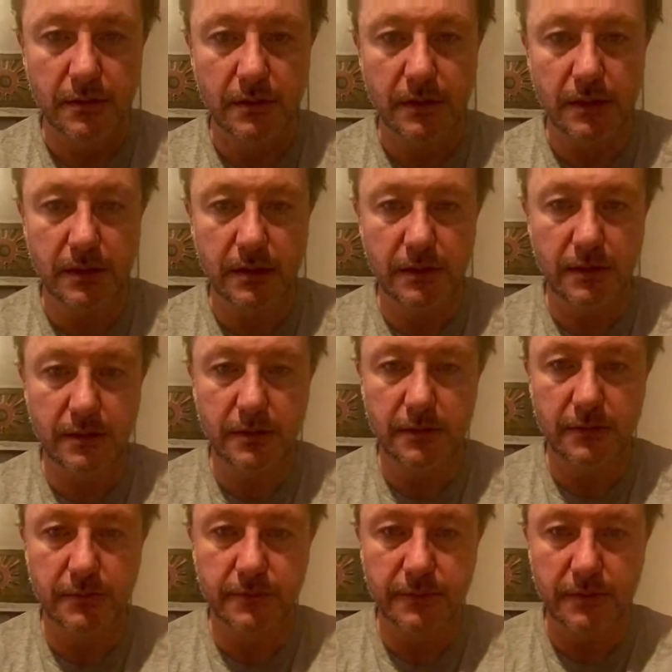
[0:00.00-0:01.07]
right, and
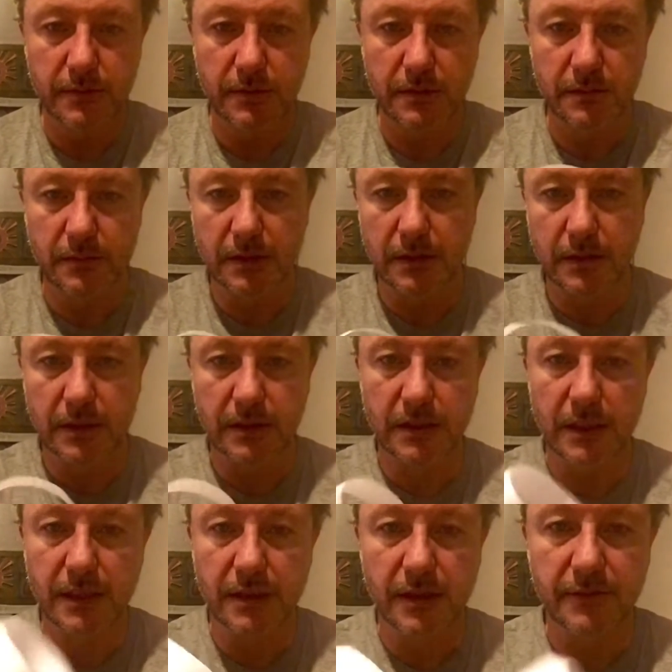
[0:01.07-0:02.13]
you fold it around like
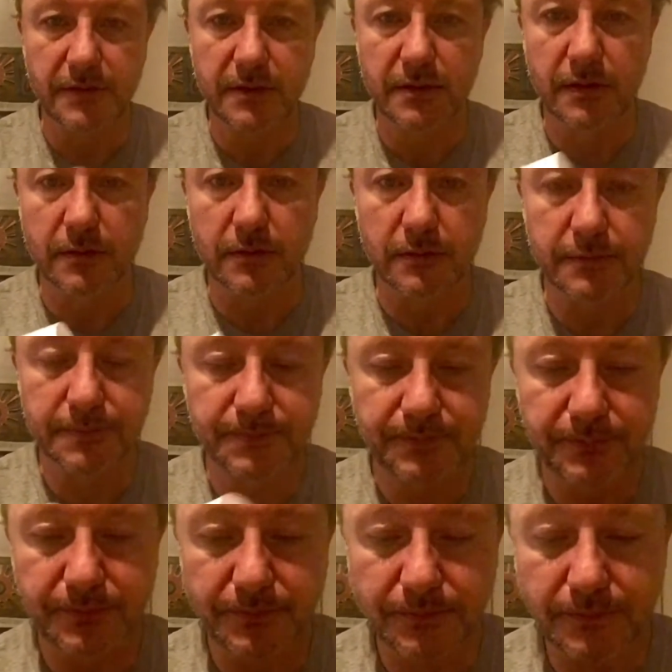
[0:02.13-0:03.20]
that, you have a circle,
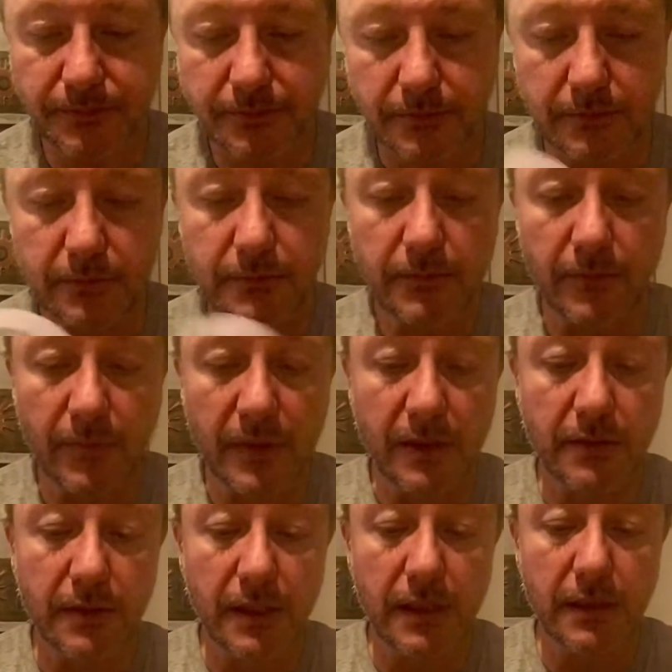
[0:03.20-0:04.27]

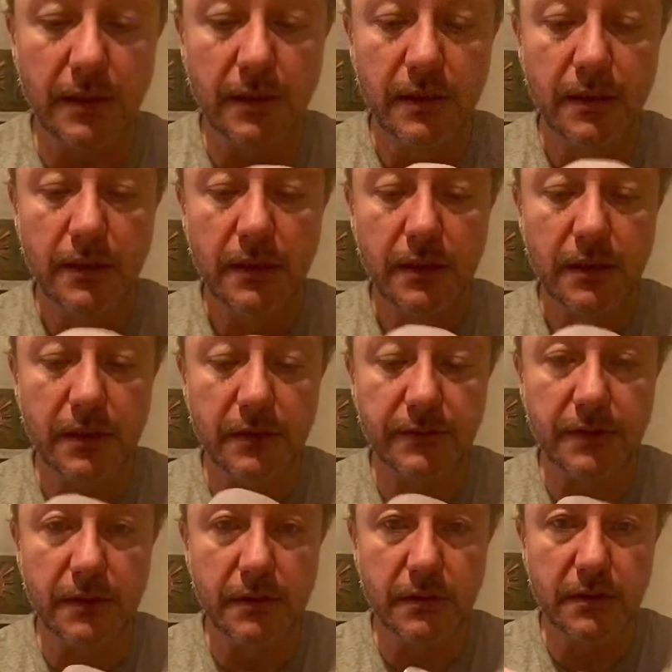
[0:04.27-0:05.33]
okay? And if
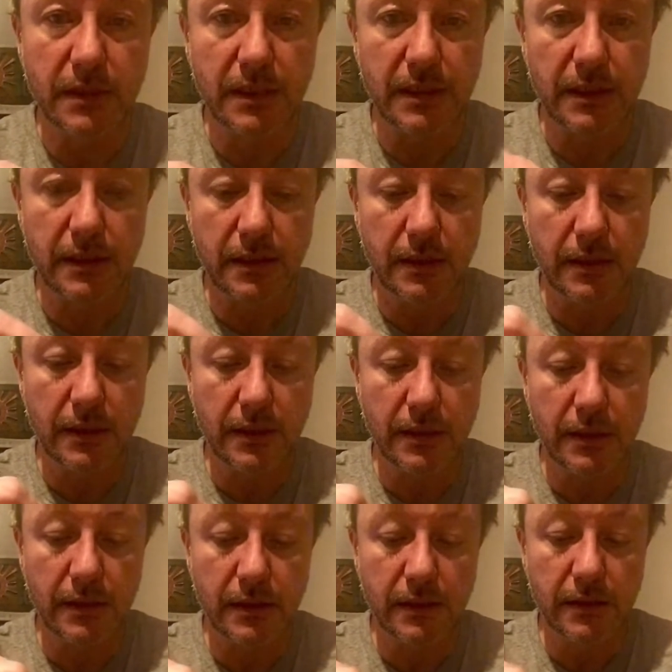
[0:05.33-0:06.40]
you take it
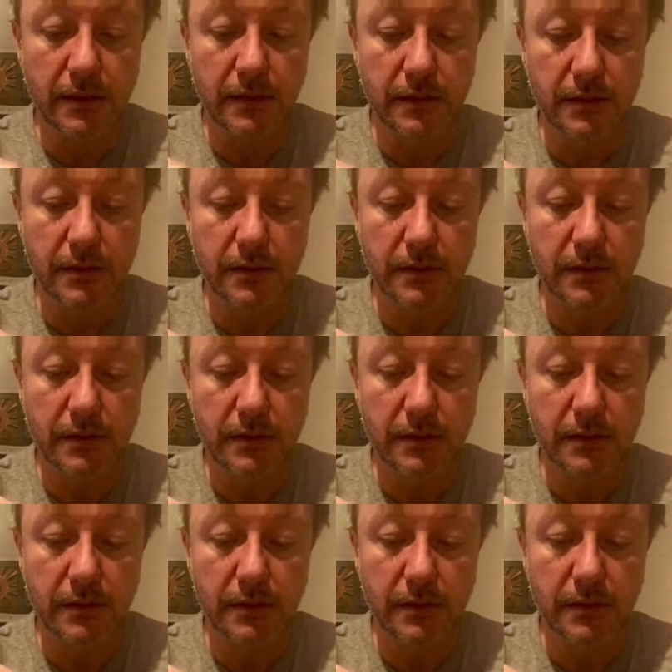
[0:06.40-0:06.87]
and